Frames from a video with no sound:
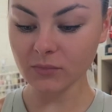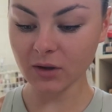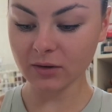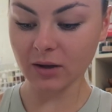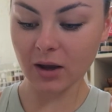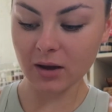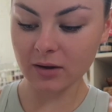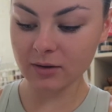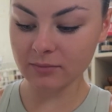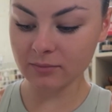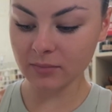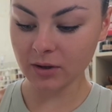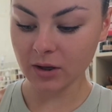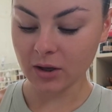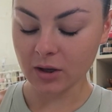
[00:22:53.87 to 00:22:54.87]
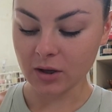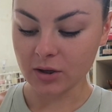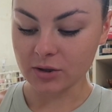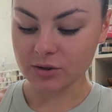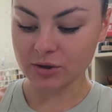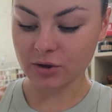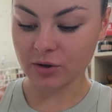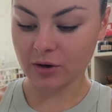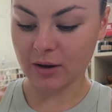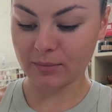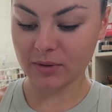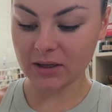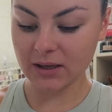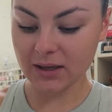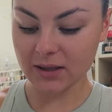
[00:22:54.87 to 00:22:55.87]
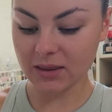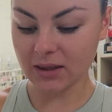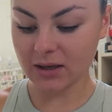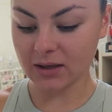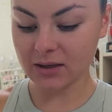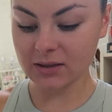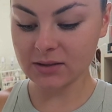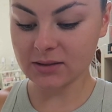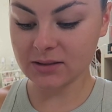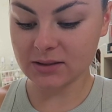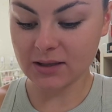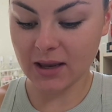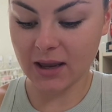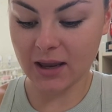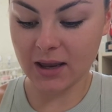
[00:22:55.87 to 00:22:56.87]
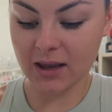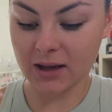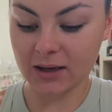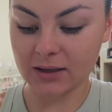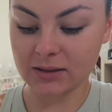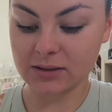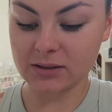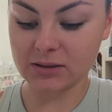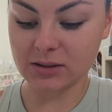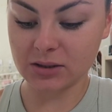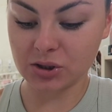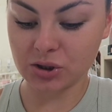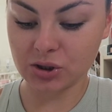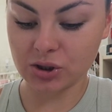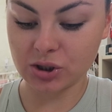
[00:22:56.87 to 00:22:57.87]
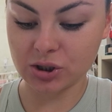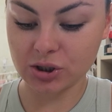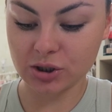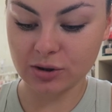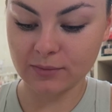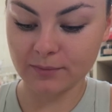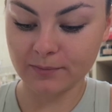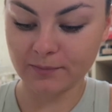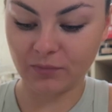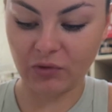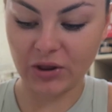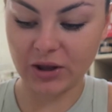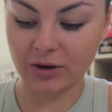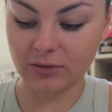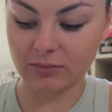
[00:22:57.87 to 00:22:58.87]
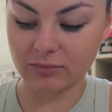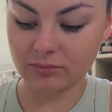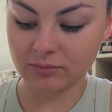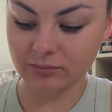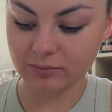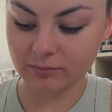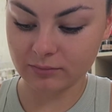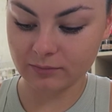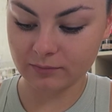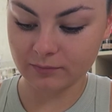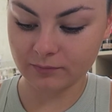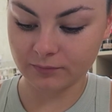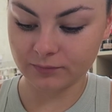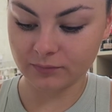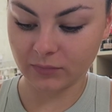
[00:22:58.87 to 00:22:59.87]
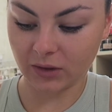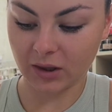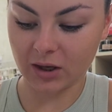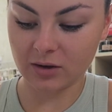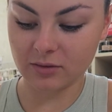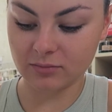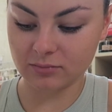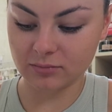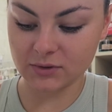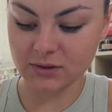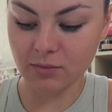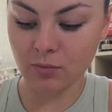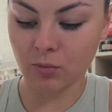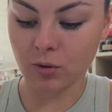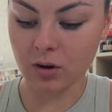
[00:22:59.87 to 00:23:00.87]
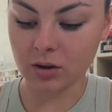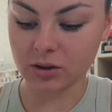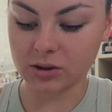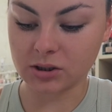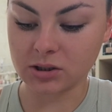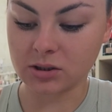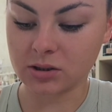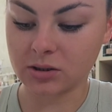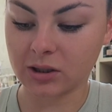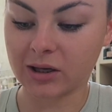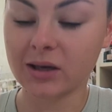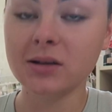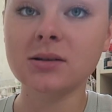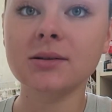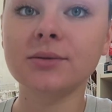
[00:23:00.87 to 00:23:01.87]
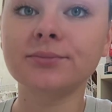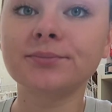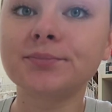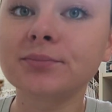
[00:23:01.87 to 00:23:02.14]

So I'm gonna eat this and then get some work done, I guess.